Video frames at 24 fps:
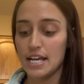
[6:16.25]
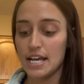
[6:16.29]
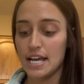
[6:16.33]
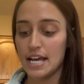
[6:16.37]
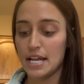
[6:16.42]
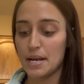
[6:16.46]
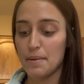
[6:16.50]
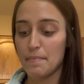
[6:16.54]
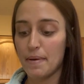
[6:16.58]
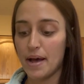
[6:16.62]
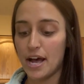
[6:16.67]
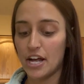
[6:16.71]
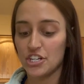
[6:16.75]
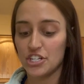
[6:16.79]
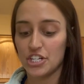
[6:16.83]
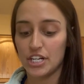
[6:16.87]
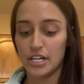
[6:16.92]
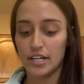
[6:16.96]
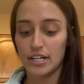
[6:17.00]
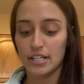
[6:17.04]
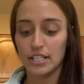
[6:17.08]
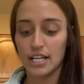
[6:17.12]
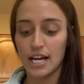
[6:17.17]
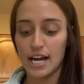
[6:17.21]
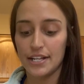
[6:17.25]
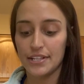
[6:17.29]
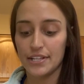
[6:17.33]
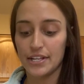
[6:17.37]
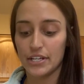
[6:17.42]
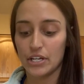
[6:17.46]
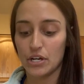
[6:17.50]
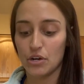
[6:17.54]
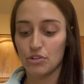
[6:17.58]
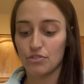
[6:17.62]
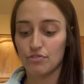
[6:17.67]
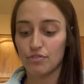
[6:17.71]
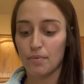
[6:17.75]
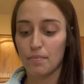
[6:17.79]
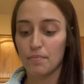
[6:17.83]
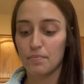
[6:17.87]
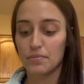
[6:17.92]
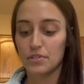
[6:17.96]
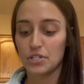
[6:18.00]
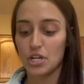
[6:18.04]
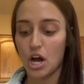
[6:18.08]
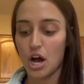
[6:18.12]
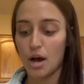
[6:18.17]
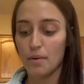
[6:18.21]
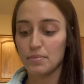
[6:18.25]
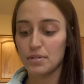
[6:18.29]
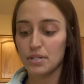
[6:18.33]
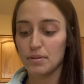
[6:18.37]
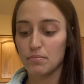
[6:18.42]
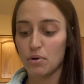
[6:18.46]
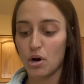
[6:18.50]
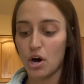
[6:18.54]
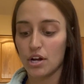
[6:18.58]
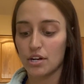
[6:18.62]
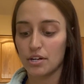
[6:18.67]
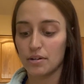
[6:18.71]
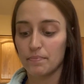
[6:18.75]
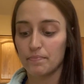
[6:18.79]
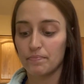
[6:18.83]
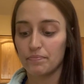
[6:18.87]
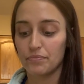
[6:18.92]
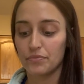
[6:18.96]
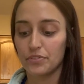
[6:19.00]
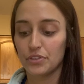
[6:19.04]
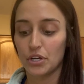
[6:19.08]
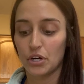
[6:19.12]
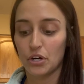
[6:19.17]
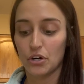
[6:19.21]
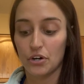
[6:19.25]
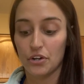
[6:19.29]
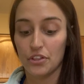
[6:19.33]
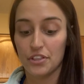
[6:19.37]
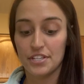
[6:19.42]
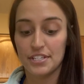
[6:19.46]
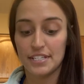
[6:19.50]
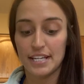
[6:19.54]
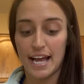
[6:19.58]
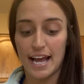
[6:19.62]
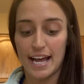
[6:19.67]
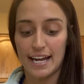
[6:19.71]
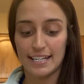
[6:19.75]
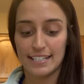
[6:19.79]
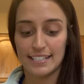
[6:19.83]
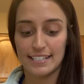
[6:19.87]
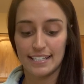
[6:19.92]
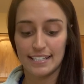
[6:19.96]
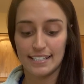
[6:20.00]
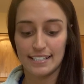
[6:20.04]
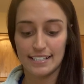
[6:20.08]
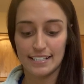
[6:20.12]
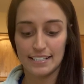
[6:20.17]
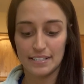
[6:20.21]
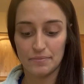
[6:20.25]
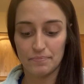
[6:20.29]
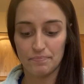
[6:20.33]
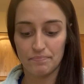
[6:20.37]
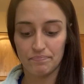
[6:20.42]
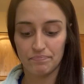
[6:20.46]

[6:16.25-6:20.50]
an imaginary line that goes from top to bottom, the Earth's axis.